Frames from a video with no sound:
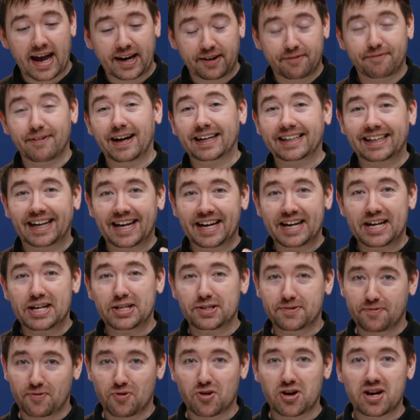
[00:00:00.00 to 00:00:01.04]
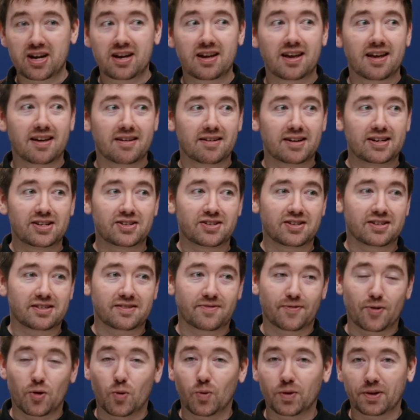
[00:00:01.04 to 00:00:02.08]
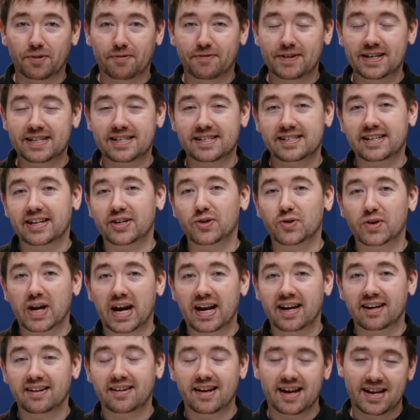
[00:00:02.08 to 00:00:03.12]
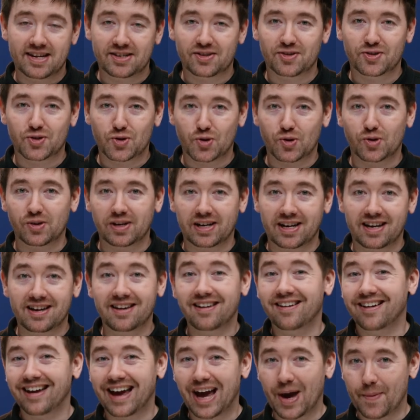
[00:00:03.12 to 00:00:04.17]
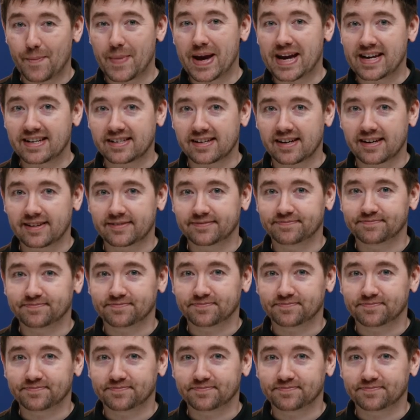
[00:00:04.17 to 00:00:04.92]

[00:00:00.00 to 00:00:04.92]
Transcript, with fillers: And the fact that it's free is just, for all the features that you're getting, is truly amazing.